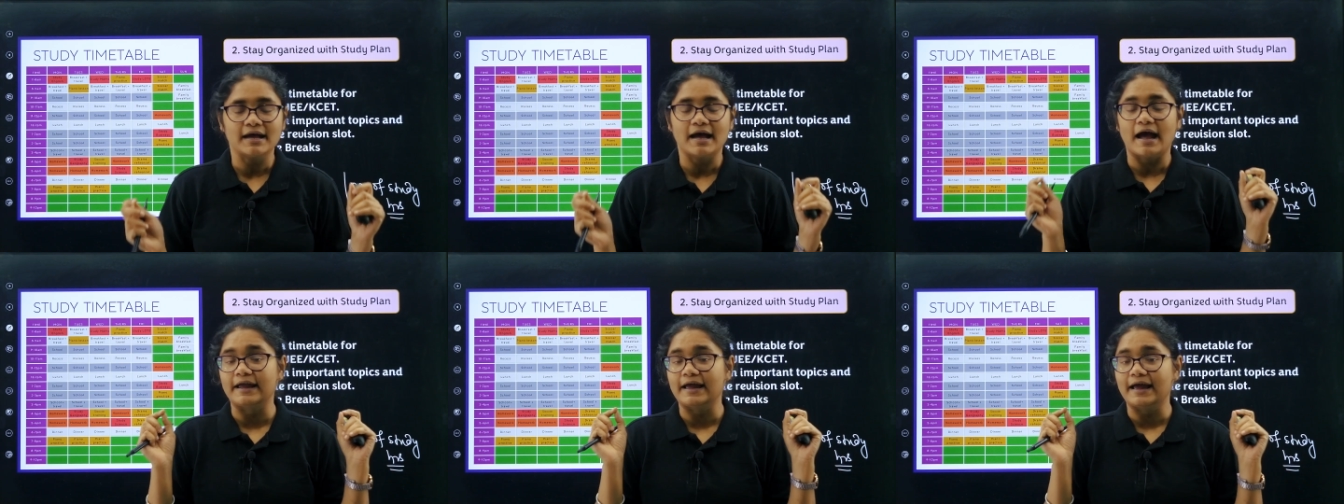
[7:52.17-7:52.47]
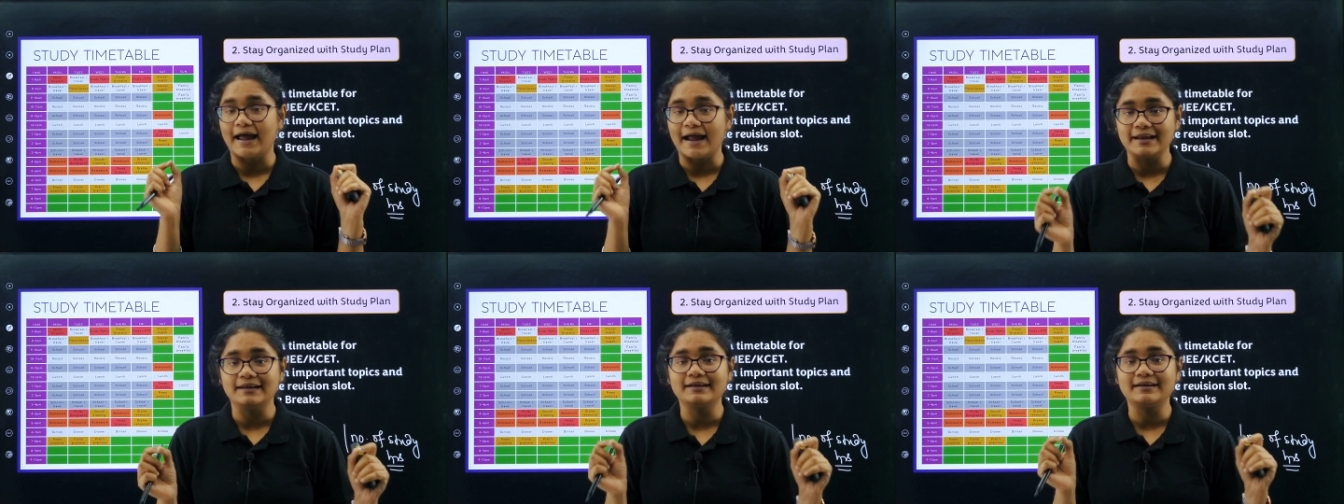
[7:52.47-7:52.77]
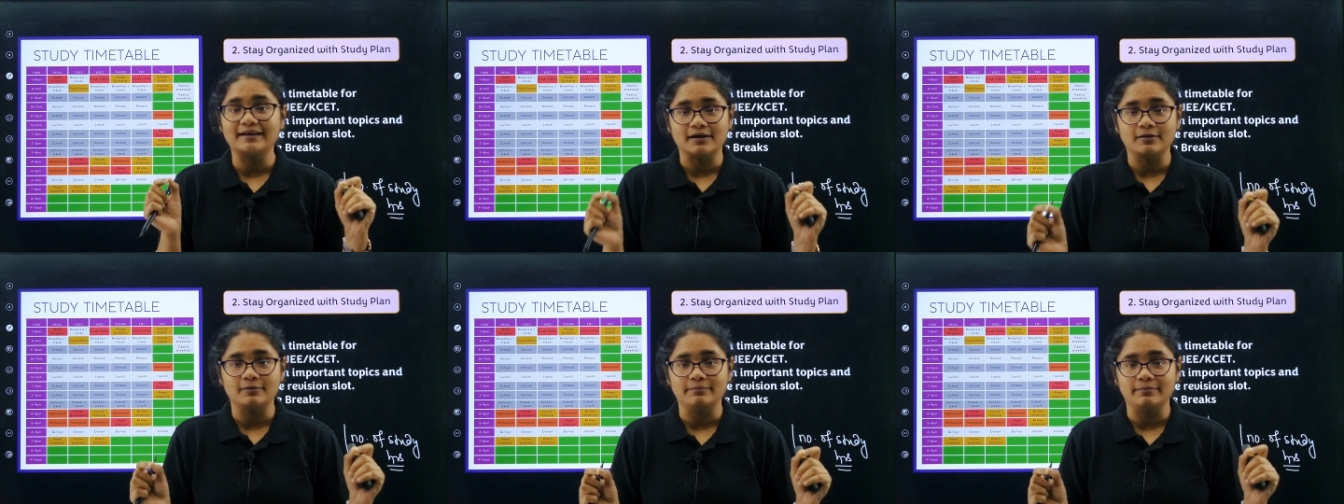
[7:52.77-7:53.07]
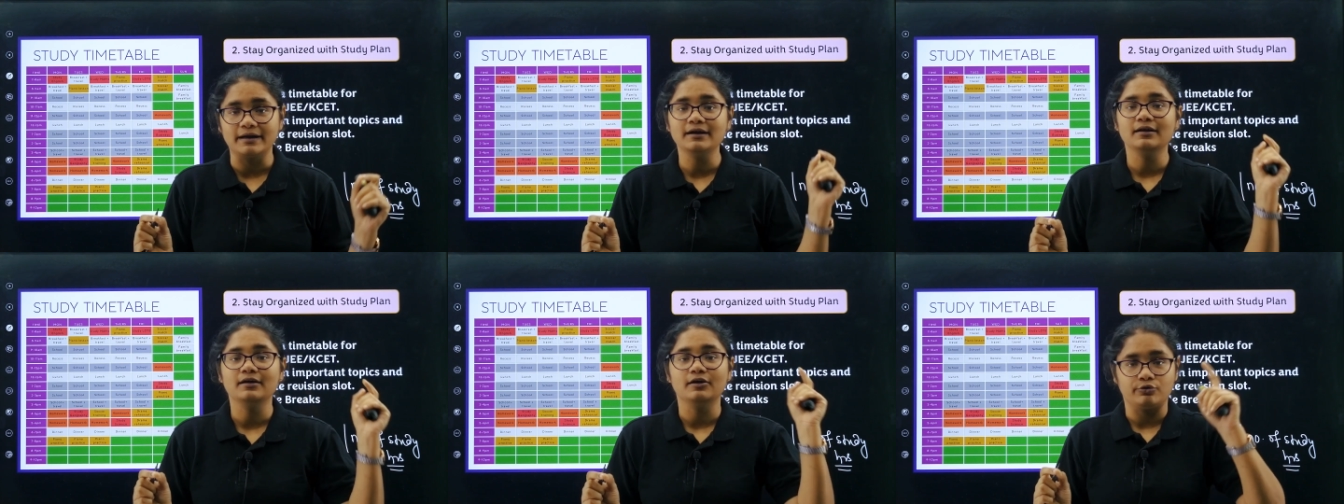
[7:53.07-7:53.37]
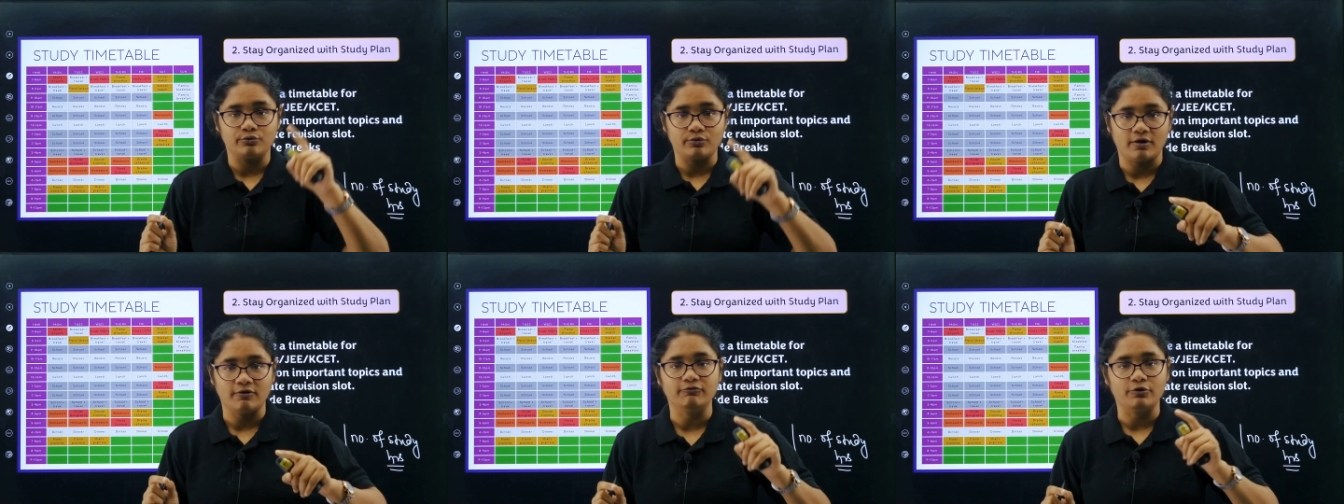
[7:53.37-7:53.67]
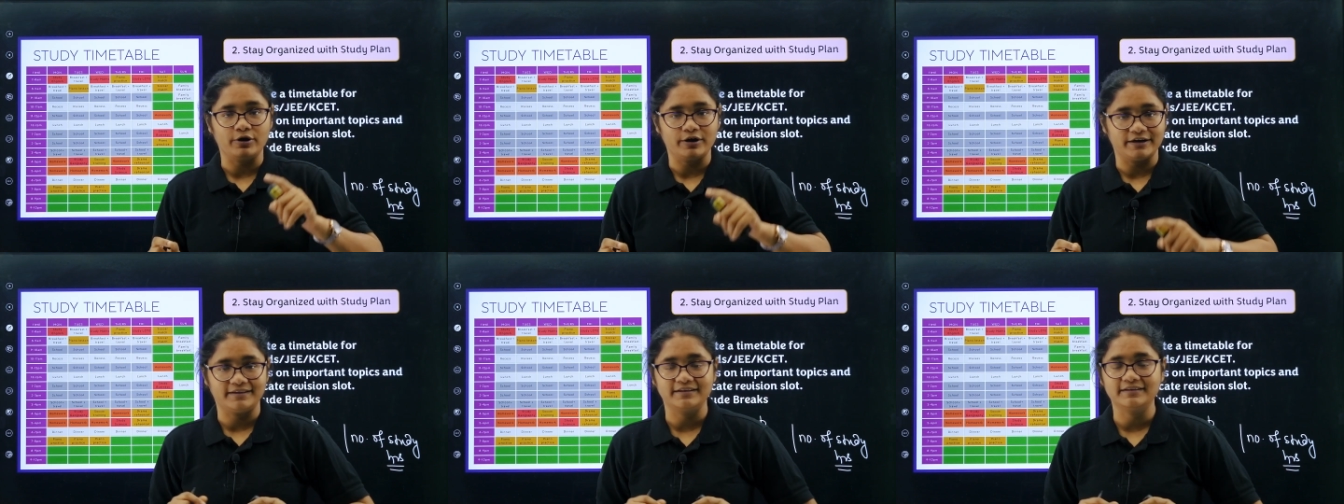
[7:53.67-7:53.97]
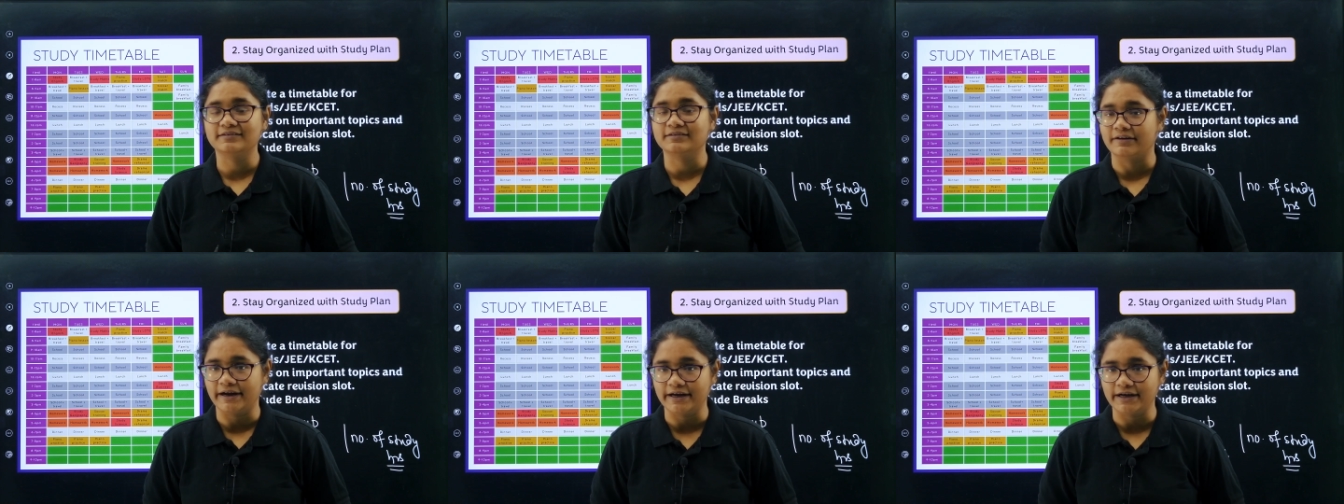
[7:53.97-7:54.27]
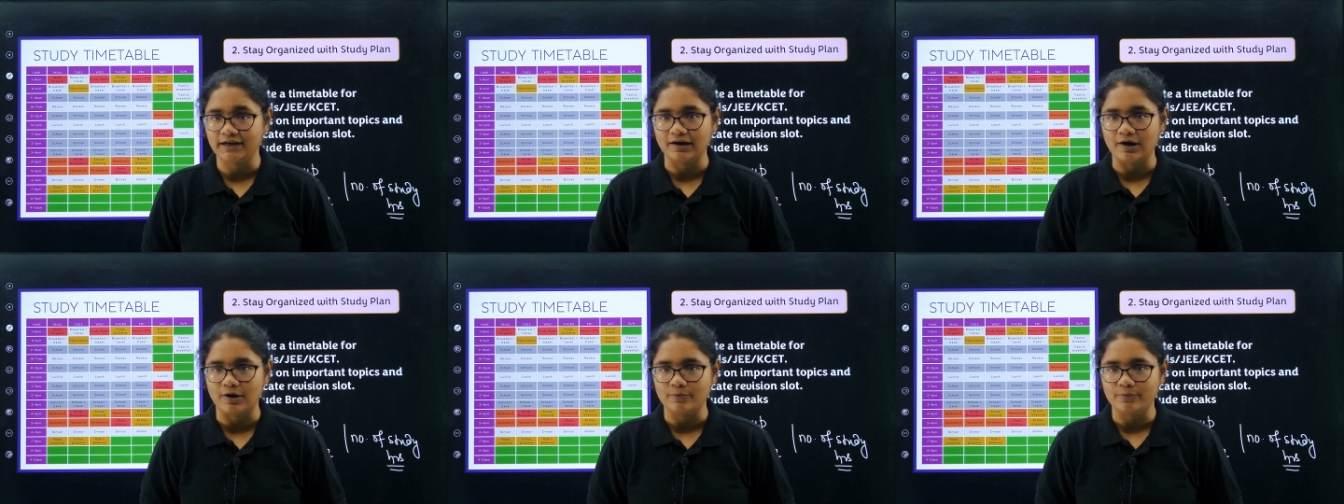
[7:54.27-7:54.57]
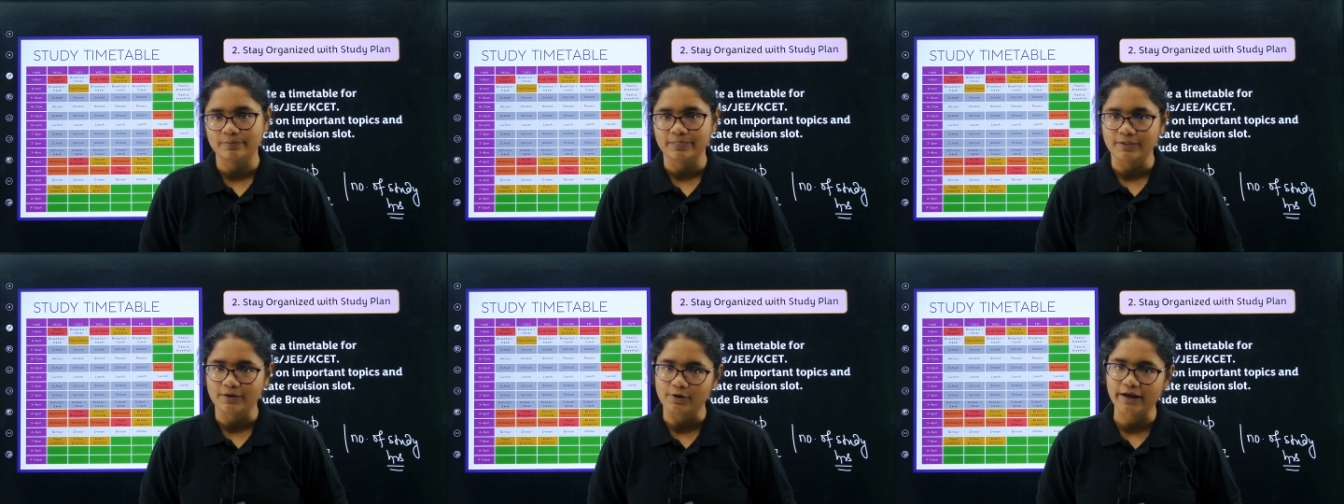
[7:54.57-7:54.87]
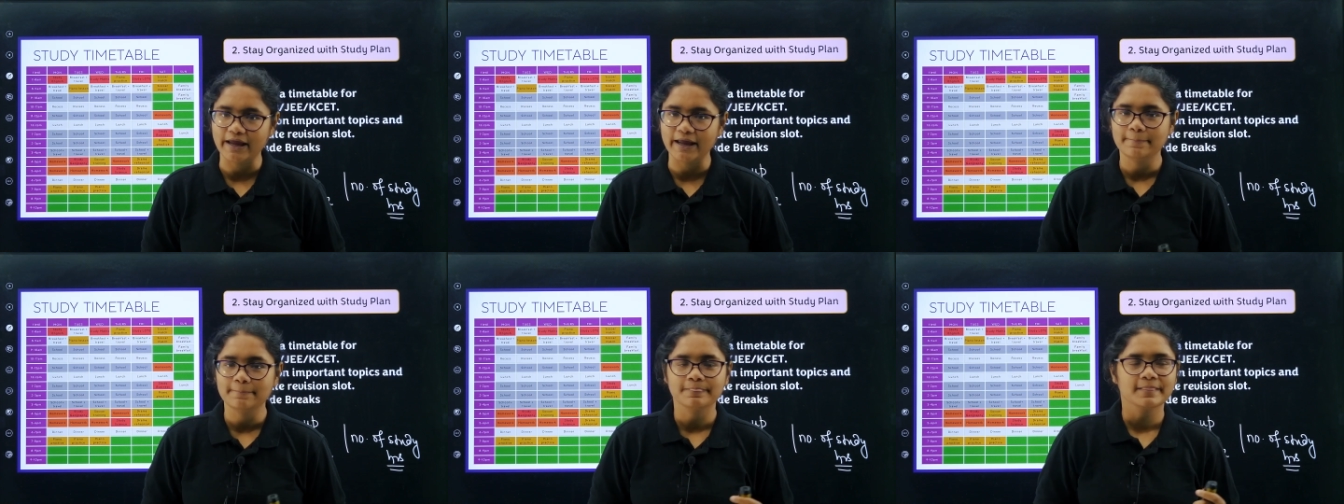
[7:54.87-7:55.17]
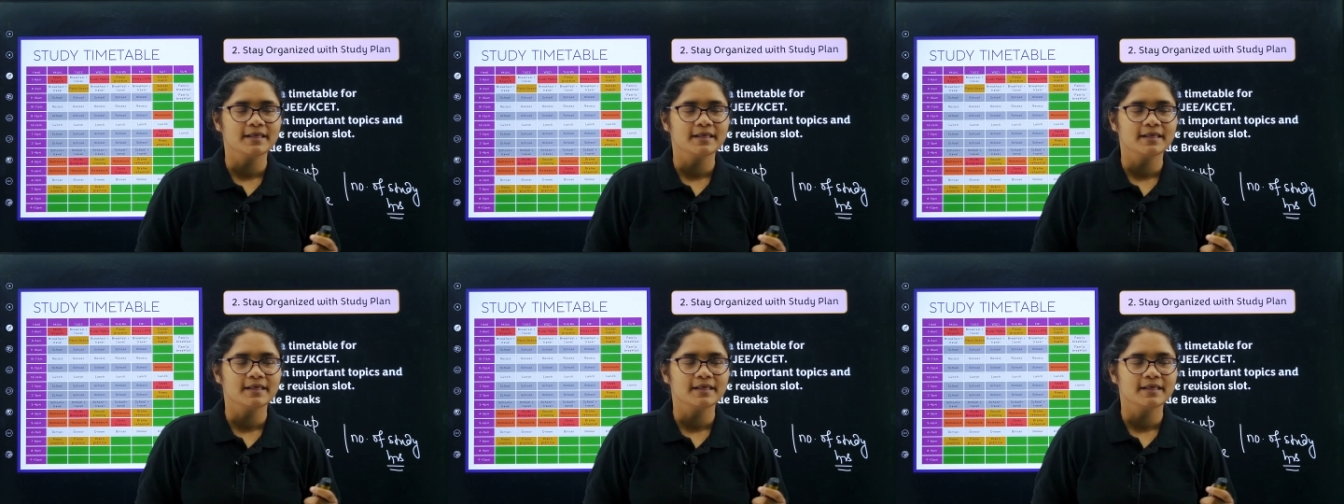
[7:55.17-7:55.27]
I highly recommend to avoid this right now, okay?